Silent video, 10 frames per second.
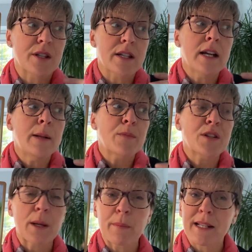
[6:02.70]
and
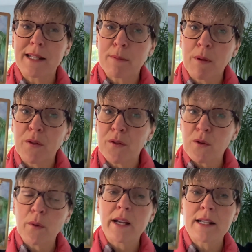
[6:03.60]
somebody that's been
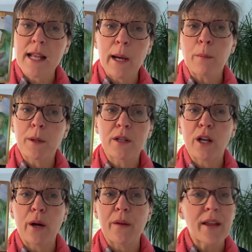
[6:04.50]
through it is helping
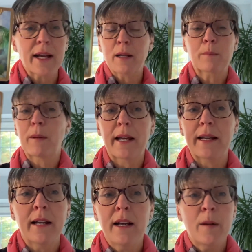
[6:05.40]
you. And that could
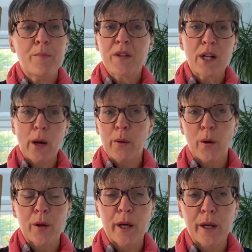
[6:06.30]
be, you know,
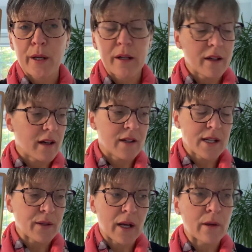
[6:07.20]
on a, I
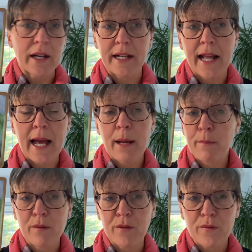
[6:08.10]
don't know, like an app.
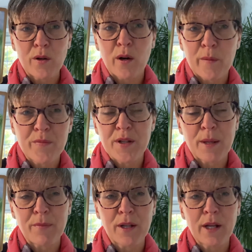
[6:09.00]
If you've got
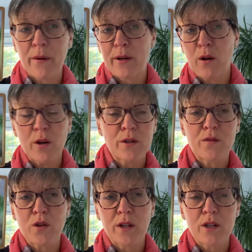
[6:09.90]
something going on,
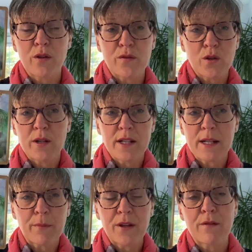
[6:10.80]
you've joined
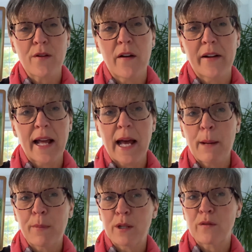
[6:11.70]
something via an
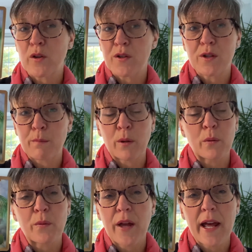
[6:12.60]
app and you've got
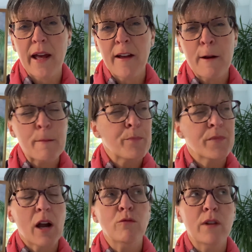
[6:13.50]
support there.
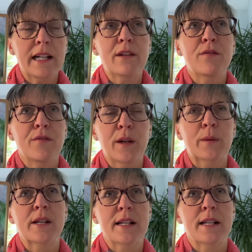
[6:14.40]
I really
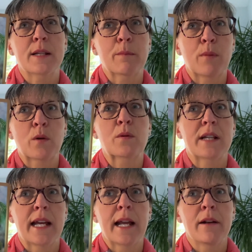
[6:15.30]
feel this is
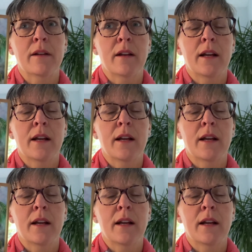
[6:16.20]
supporting,